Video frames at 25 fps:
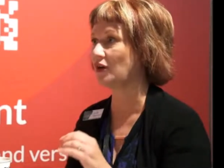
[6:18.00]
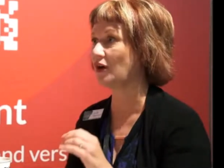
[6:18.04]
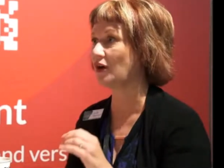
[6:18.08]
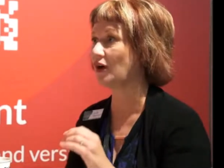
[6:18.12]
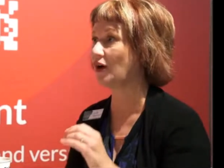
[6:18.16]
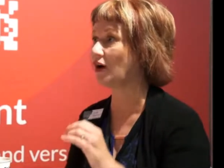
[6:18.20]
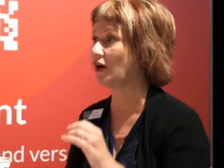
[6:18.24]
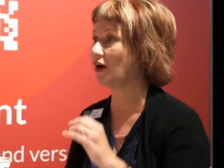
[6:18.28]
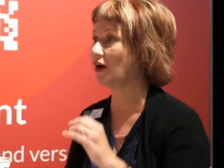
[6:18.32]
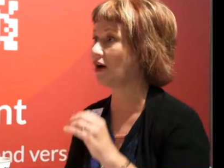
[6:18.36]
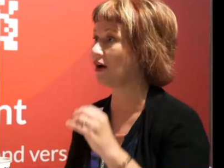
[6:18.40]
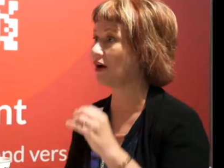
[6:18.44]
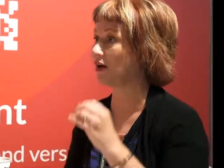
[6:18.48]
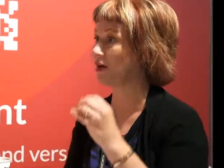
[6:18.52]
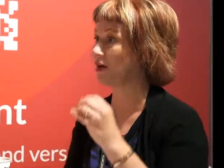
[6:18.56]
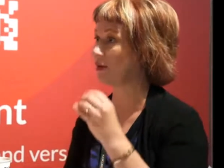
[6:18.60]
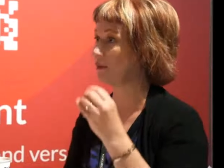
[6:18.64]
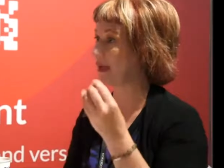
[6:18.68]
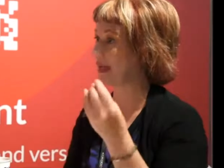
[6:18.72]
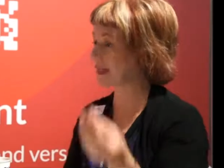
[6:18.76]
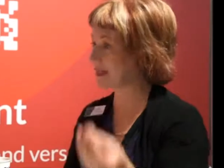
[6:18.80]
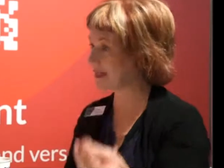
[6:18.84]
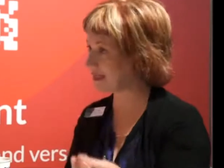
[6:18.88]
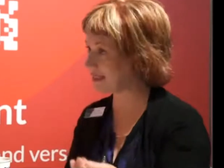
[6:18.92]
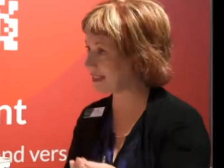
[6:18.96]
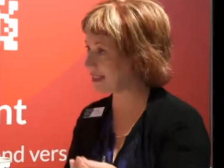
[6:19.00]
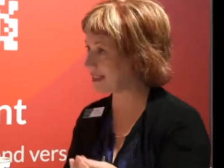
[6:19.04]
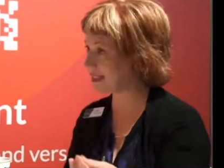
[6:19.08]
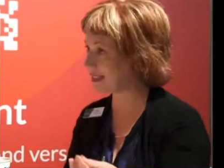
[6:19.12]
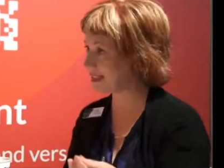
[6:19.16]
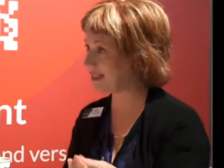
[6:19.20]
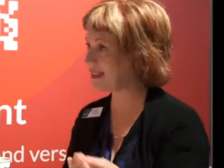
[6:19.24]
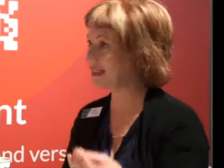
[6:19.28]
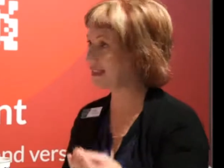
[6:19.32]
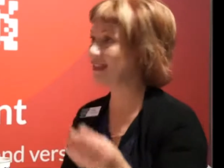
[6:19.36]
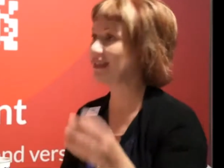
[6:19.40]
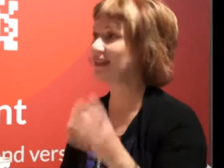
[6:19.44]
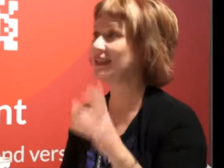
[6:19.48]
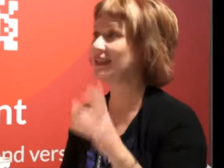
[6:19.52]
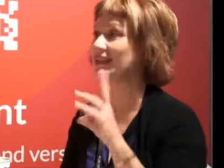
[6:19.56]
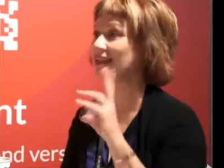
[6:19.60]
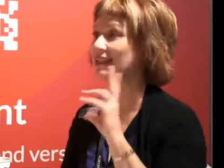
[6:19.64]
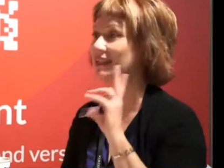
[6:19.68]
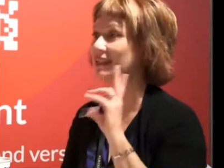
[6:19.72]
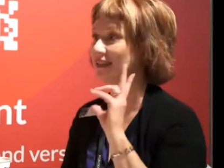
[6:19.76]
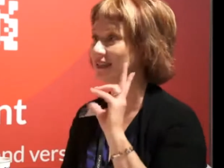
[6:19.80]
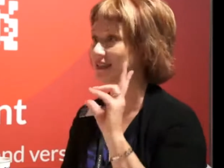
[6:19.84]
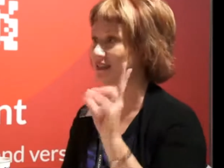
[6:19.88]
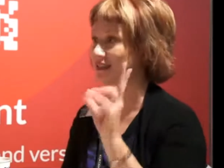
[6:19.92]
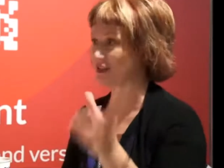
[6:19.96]
automatically
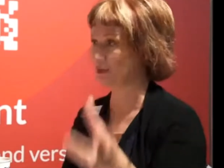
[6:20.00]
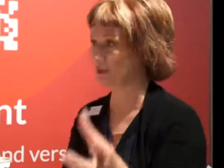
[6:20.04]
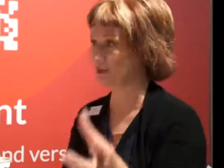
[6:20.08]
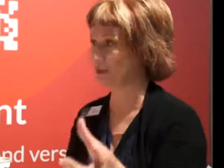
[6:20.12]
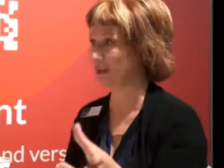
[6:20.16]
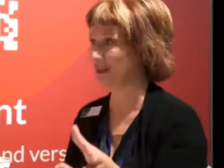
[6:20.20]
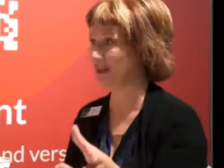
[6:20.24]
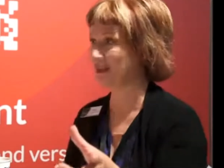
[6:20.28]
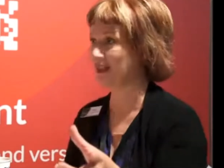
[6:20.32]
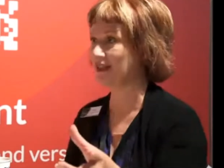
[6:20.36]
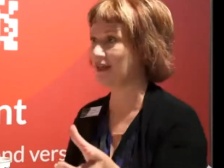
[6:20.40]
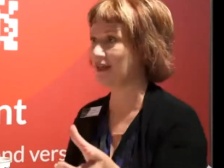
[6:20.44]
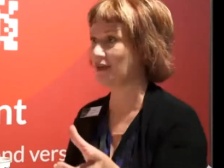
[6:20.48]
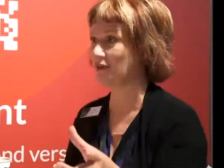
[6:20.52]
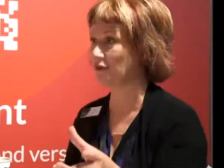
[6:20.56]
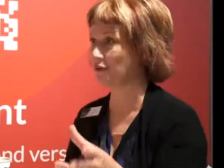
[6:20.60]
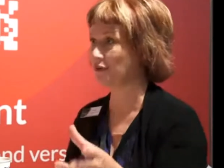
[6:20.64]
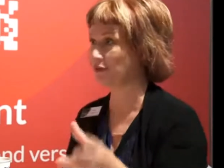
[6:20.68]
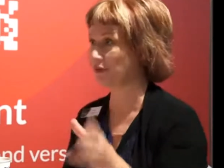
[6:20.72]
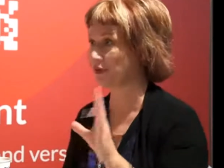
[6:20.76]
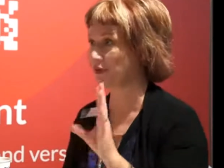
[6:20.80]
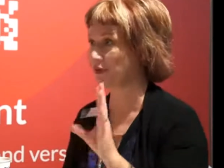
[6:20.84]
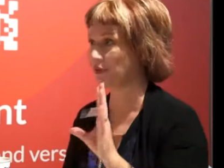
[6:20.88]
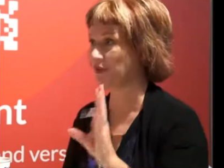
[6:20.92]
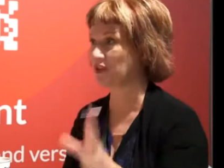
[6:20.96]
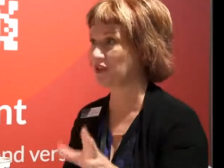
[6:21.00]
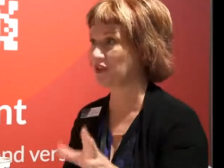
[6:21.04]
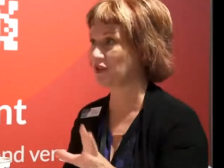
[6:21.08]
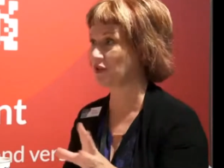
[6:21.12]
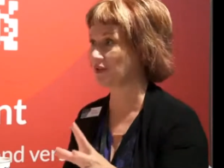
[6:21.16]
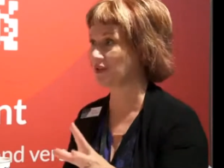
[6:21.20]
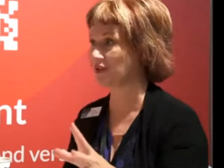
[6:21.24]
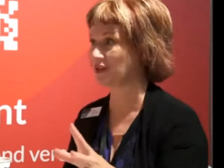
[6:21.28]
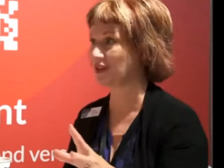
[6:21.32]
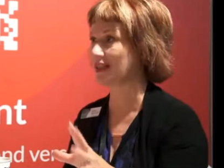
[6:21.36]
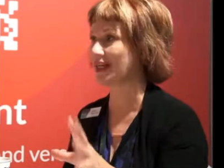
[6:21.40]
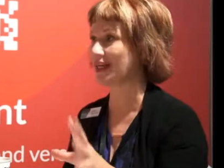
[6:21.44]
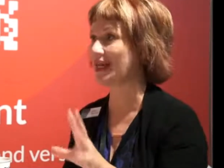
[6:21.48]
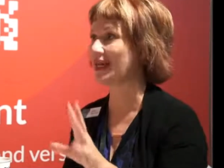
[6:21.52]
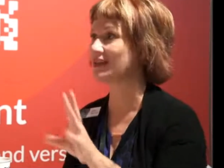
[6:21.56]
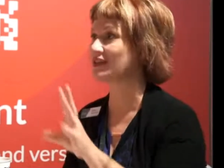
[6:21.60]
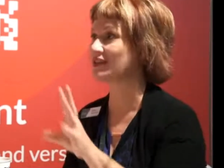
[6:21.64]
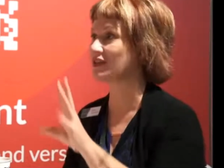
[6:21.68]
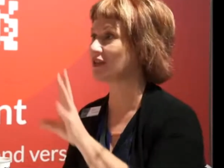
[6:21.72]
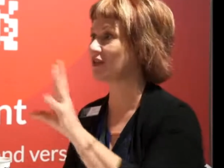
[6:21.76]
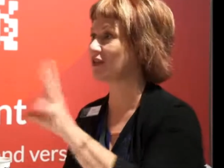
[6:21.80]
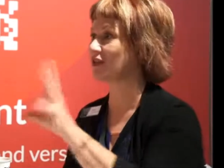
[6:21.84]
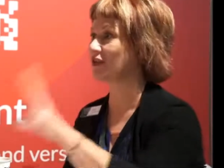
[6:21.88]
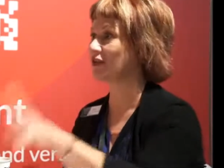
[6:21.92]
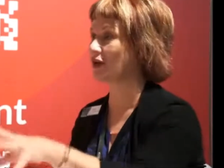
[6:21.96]
get this PDF free resource that has a
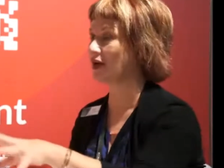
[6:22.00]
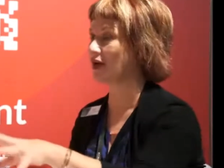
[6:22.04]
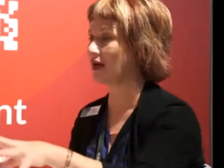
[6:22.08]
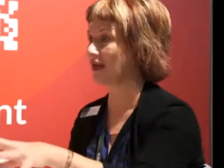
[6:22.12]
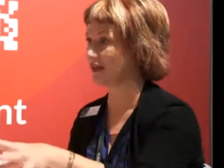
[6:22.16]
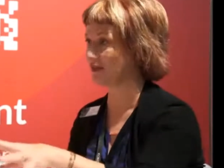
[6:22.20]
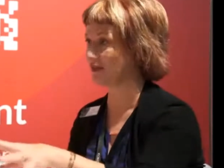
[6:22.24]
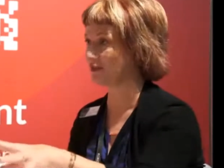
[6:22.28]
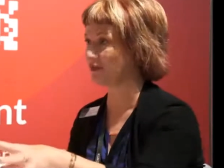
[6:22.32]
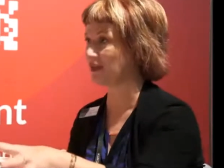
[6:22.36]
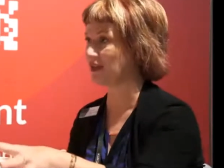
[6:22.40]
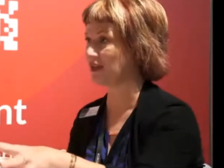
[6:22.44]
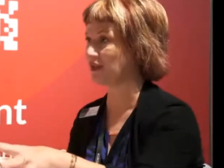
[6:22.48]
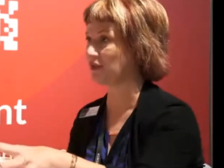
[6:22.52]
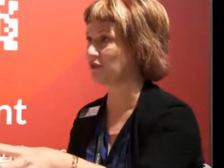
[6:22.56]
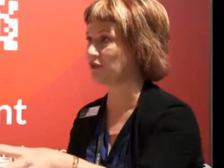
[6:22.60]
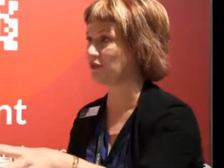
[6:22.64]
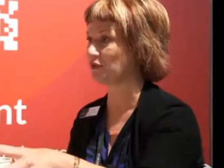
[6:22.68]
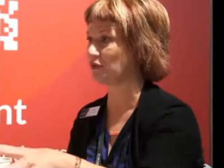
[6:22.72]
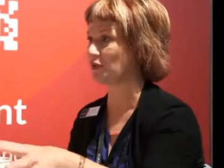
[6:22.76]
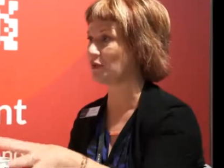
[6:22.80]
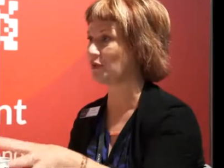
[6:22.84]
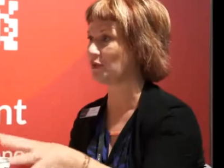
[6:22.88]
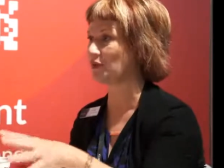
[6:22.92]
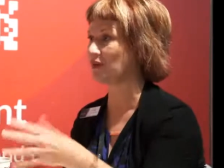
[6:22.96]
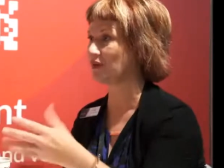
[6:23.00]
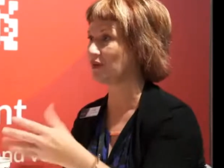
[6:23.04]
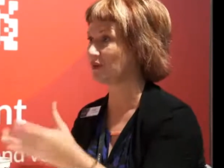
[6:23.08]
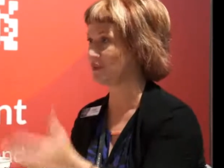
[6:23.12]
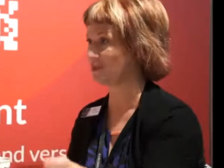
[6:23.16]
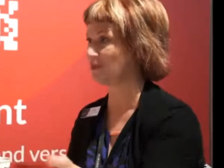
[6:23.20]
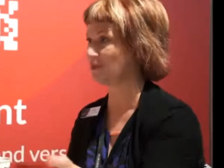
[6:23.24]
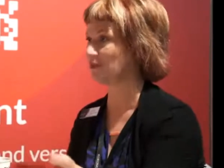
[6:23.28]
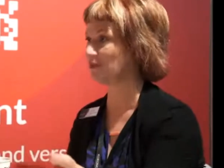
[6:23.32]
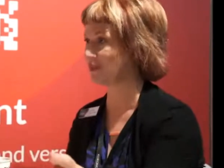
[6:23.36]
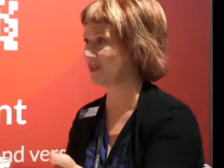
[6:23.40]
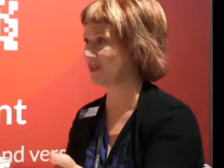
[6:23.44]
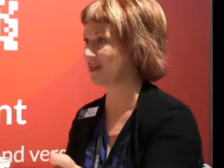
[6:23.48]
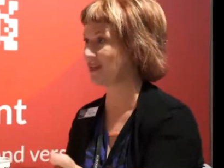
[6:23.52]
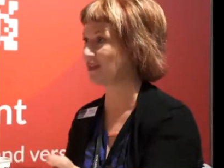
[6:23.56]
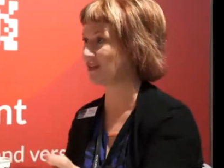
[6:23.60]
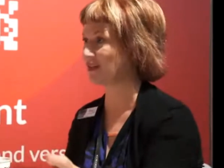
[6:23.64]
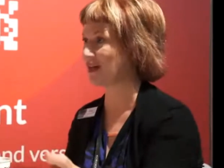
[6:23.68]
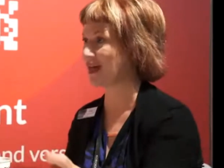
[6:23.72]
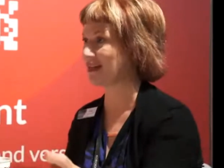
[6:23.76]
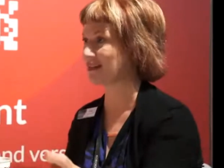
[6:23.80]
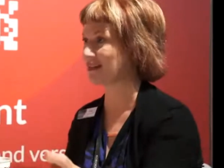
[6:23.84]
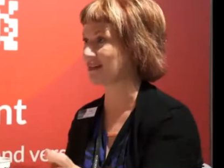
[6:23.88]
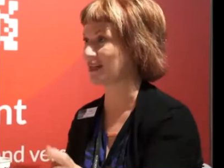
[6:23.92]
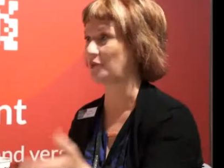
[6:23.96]
lot of the info that you're
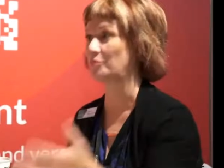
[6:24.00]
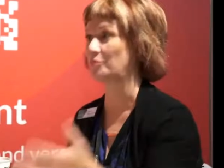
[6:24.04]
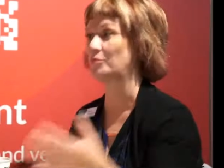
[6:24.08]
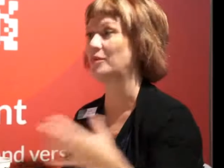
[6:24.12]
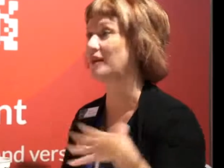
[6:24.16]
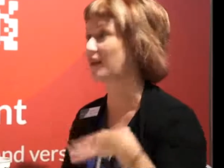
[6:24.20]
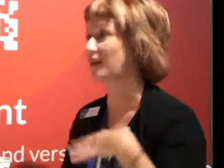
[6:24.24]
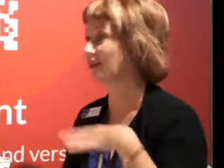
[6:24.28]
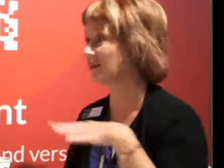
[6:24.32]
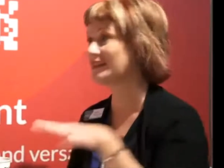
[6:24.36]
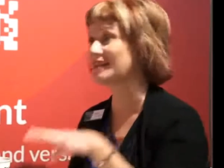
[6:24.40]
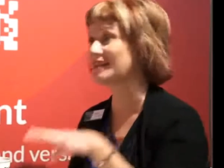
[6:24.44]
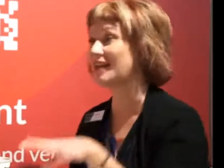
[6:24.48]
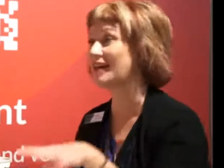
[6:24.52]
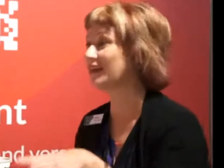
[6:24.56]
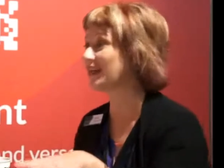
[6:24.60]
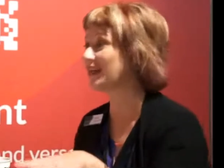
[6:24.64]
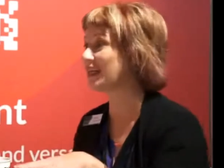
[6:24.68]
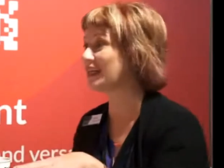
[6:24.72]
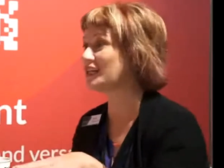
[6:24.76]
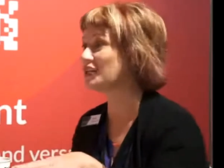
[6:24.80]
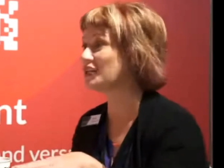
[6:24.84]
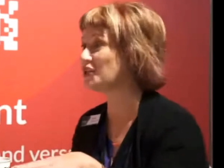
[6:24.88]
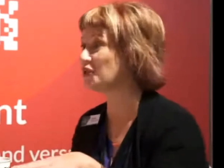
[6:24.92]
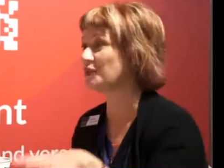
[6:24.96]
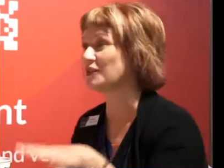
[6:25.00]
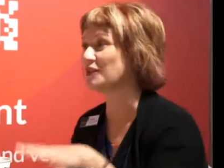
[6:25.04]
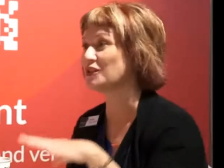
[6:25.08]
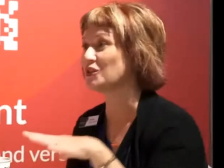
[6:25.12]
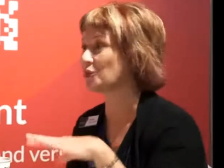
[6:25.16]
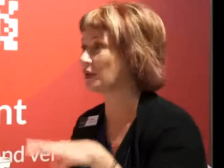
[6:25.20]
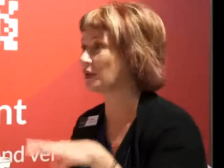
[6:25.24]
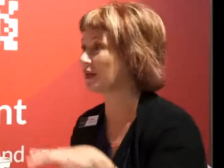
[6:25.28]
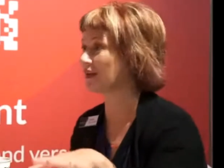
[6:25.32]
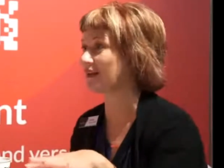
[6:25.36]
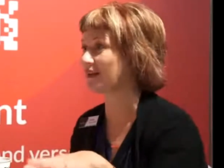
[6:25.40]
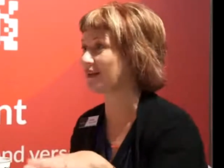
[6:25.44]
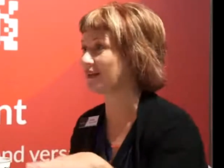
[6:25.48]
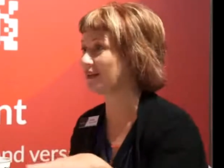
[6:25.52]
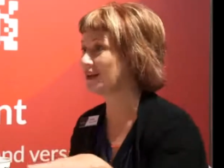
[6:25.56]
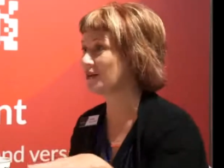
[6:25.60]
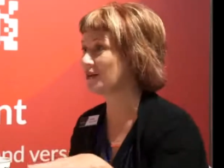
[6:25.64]
asking, but I'll get into it as well.